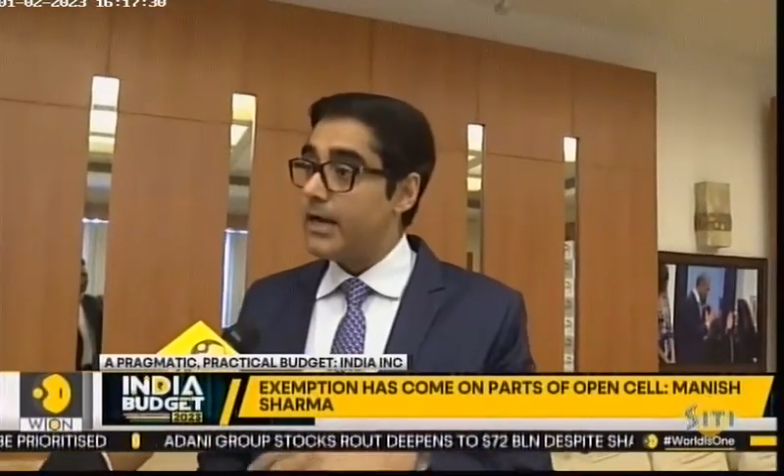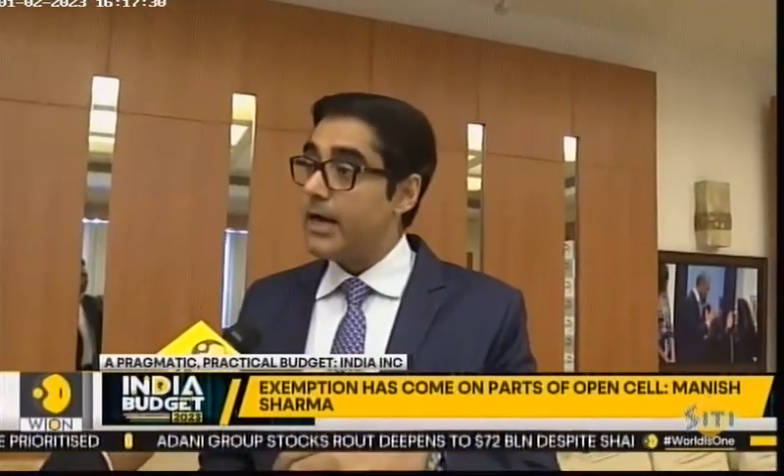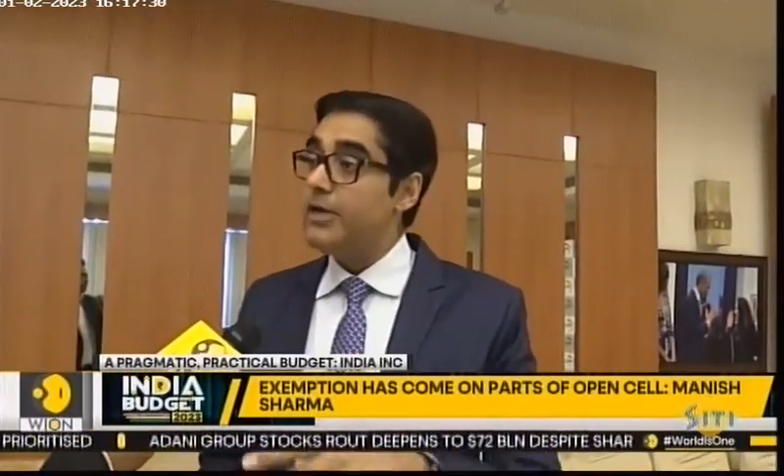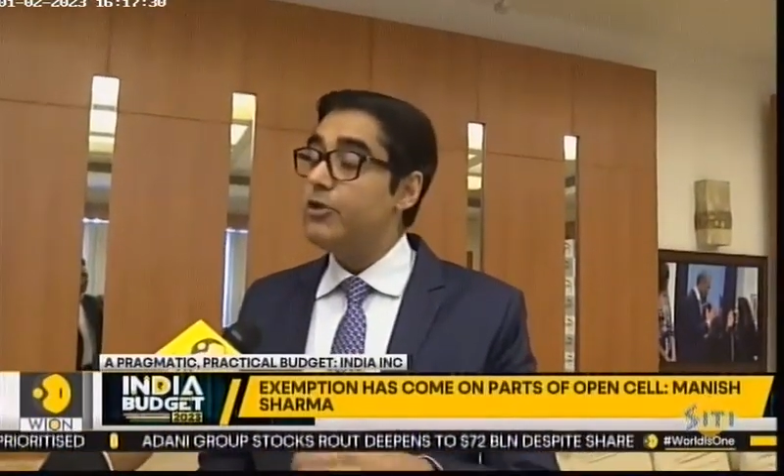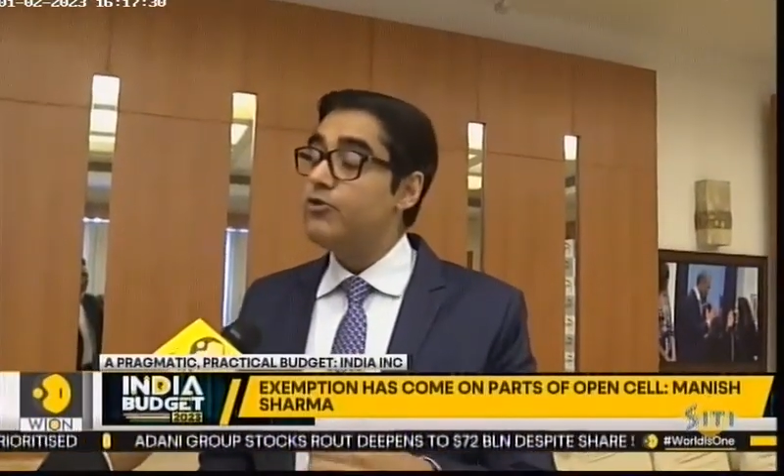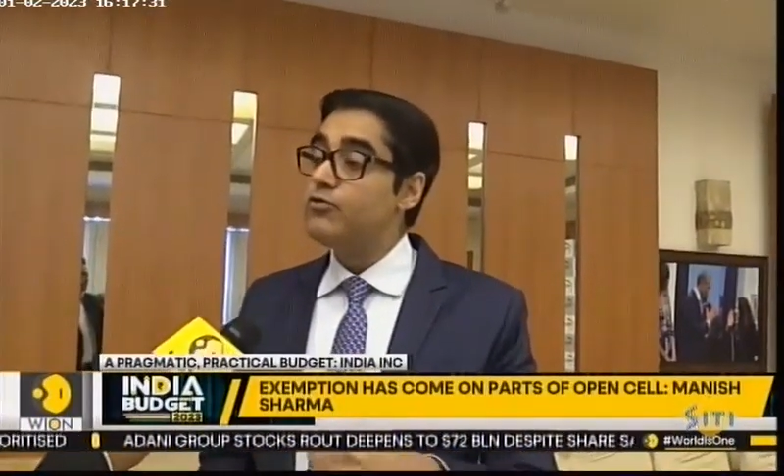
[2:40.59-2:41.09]

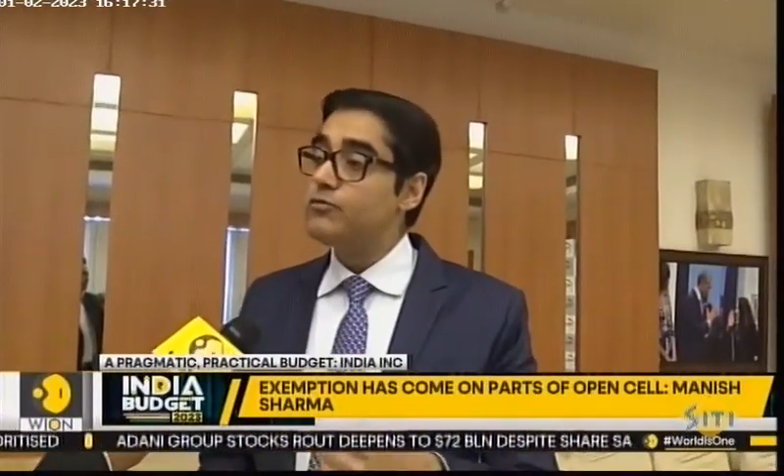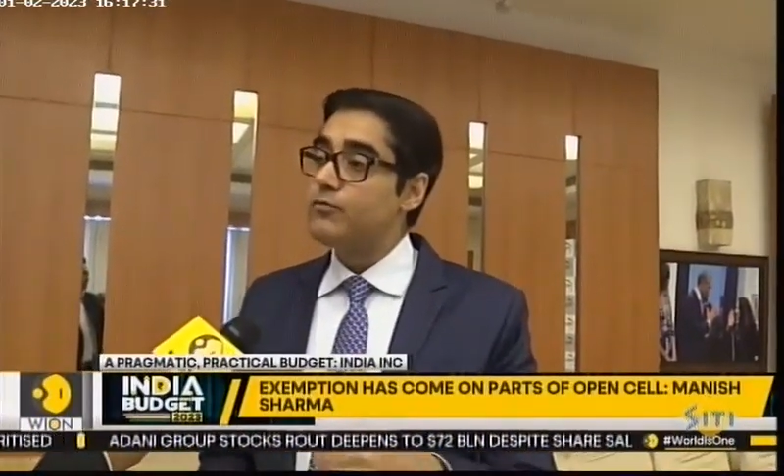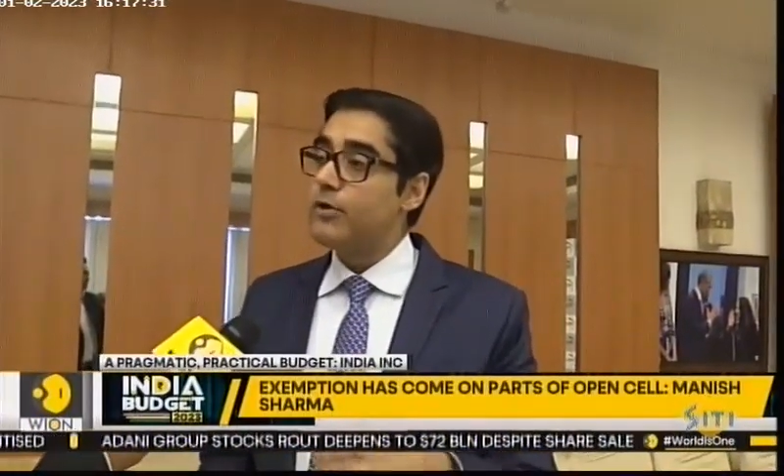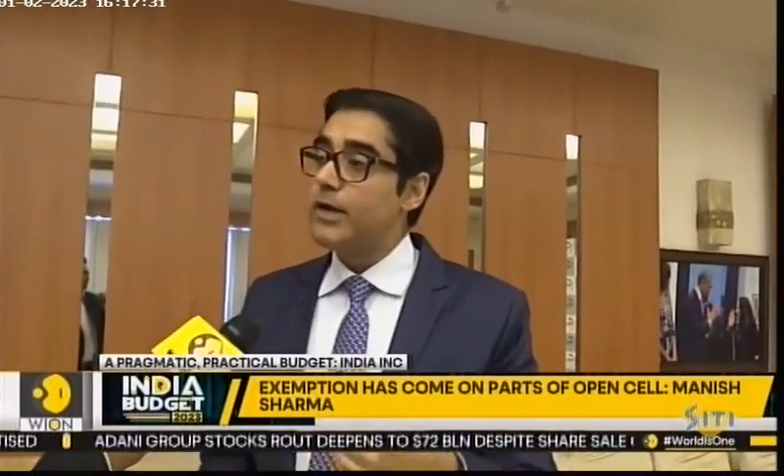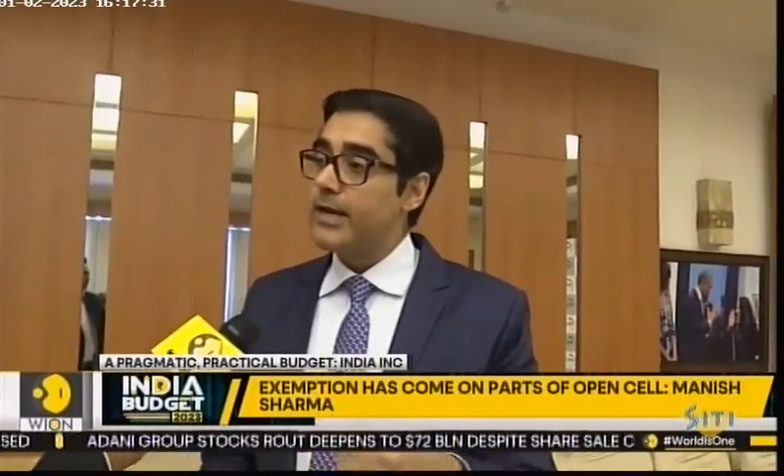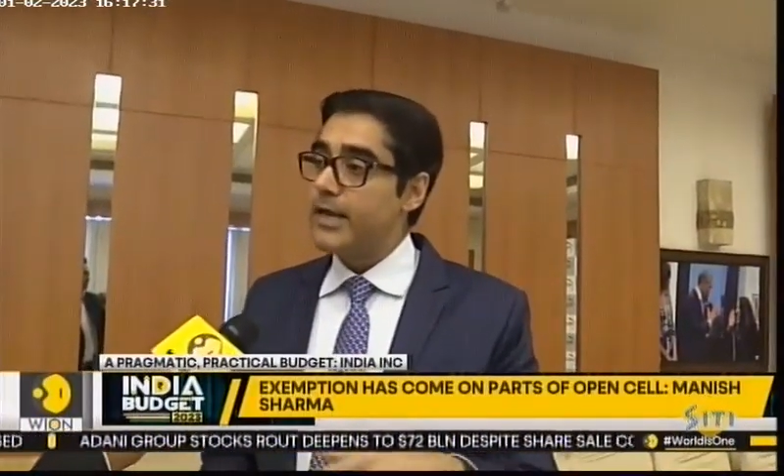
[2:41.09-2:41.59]
continues
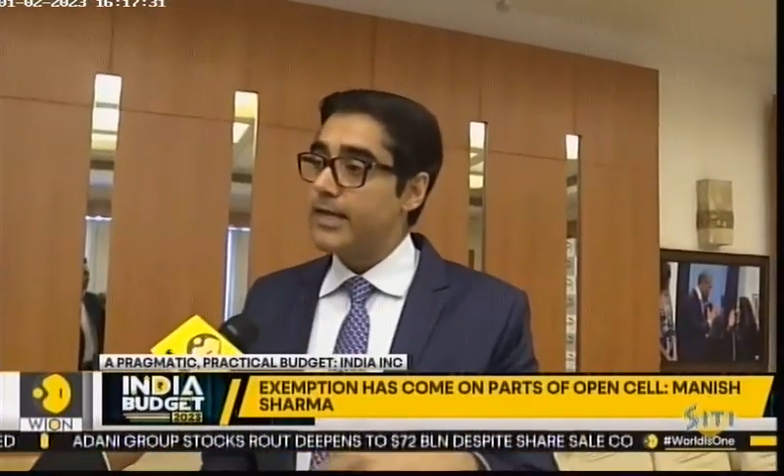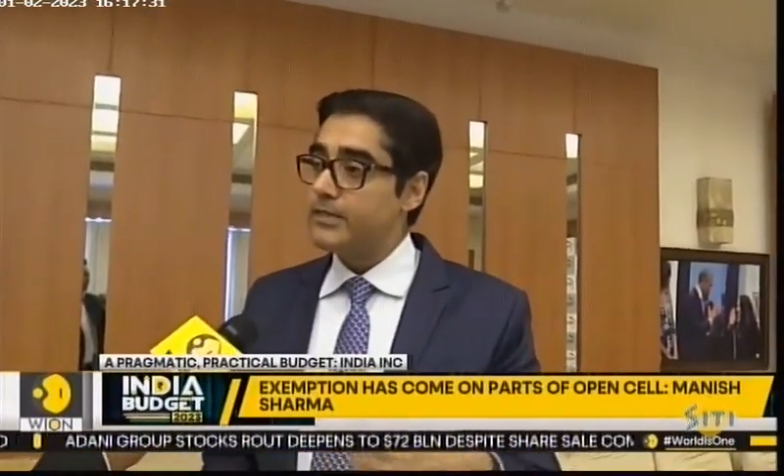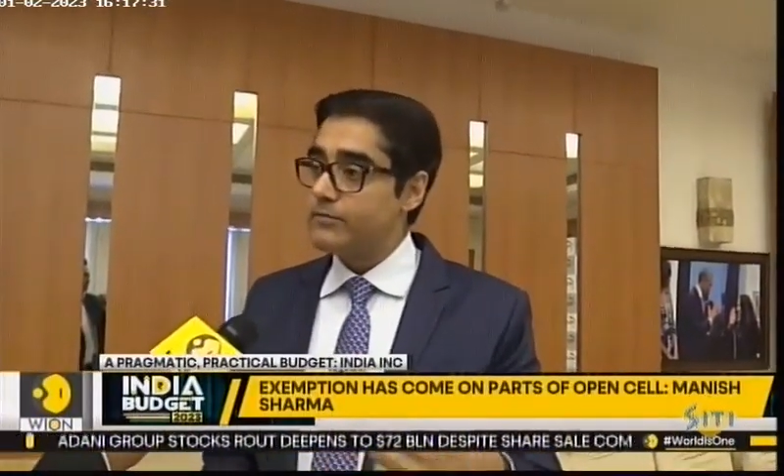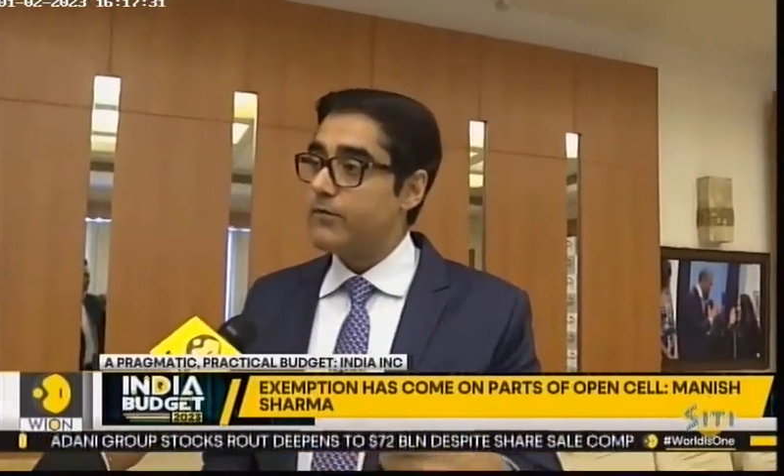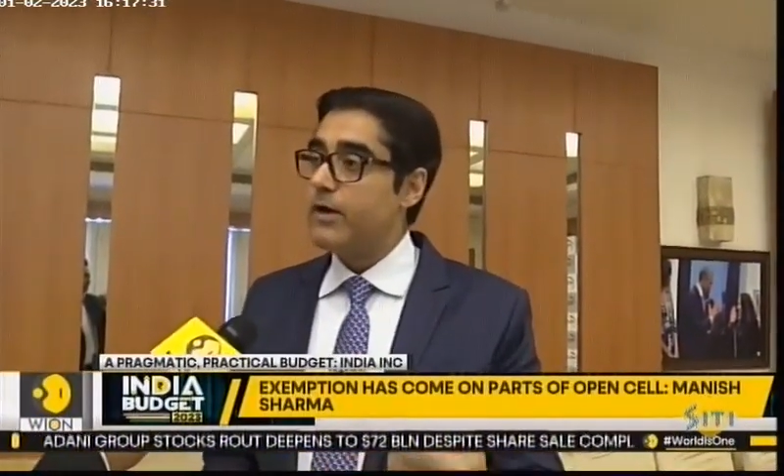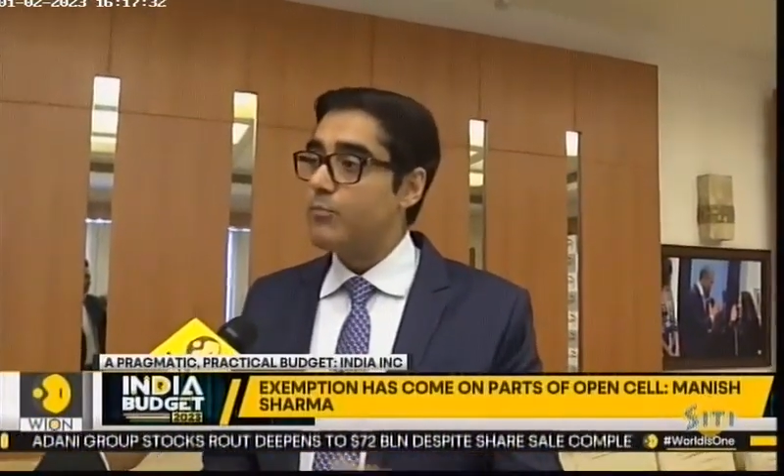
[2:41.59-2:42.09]
for
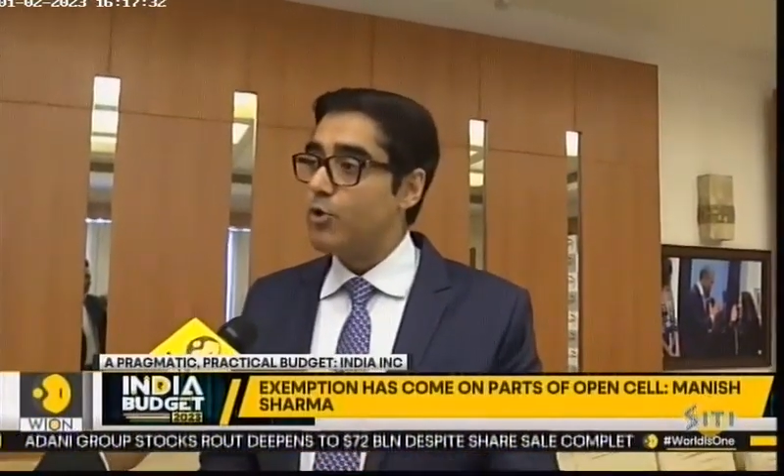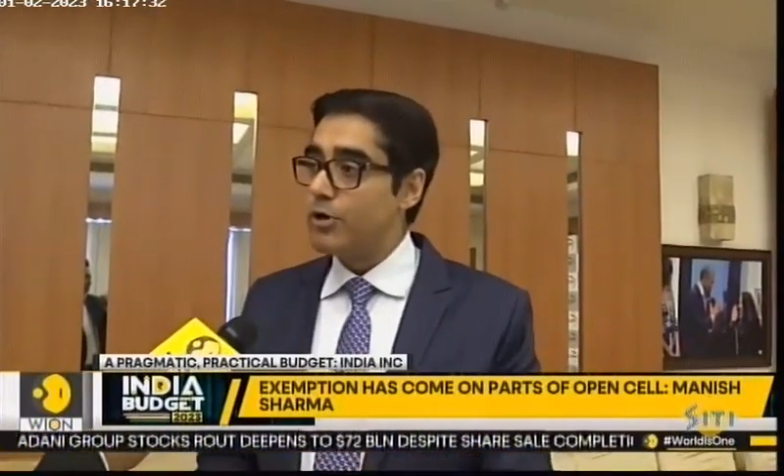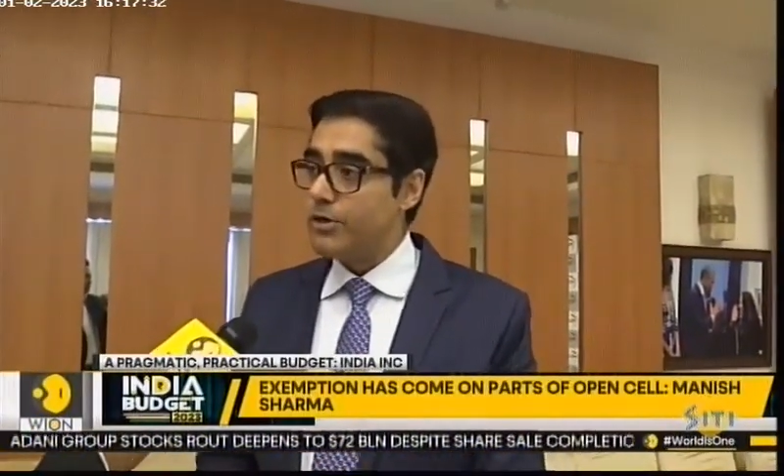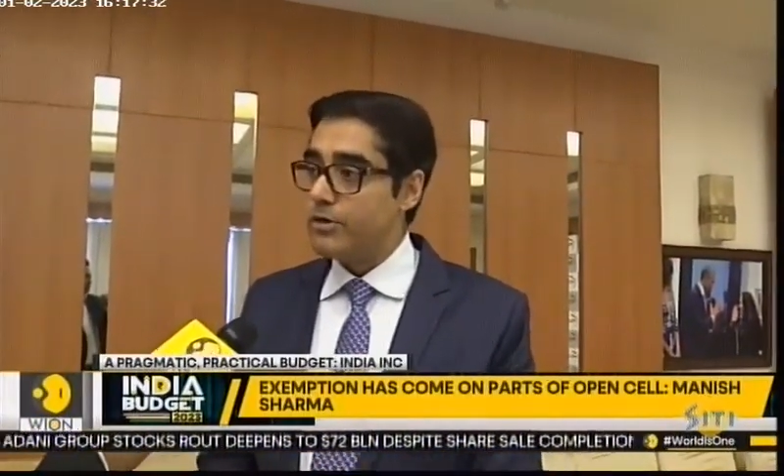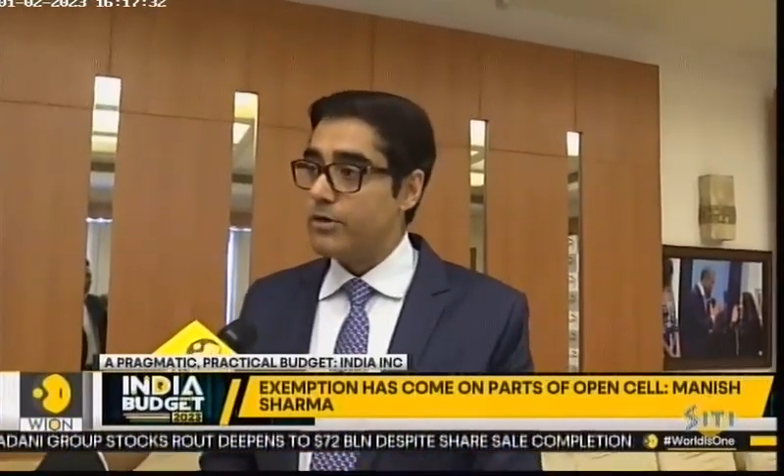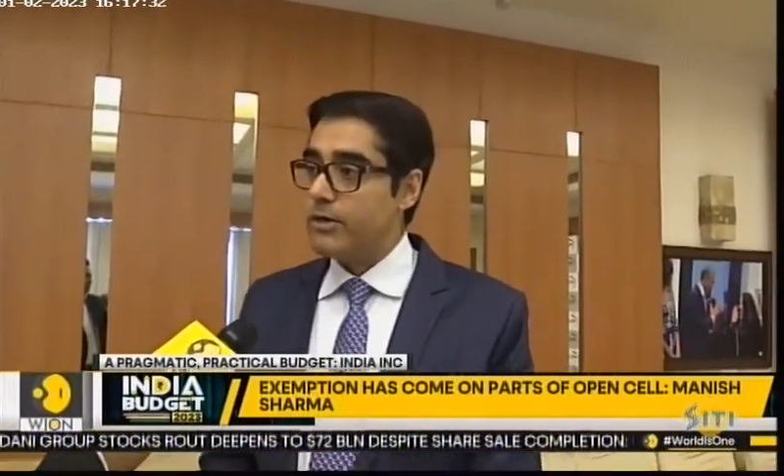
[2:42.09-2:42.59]
next one
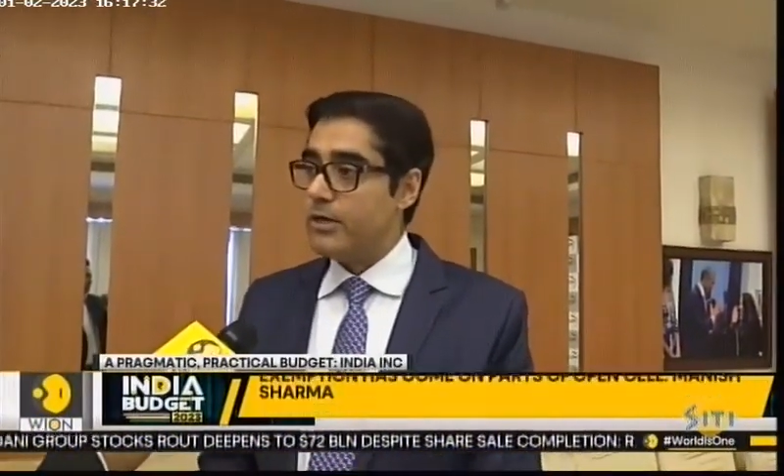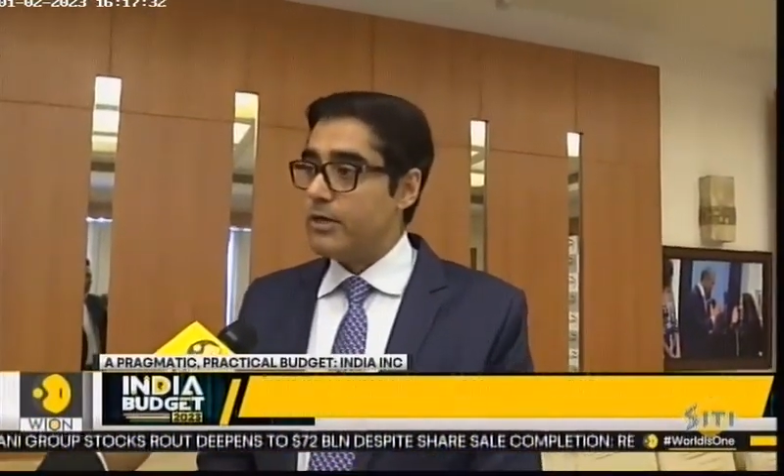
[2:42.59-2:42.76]
more year.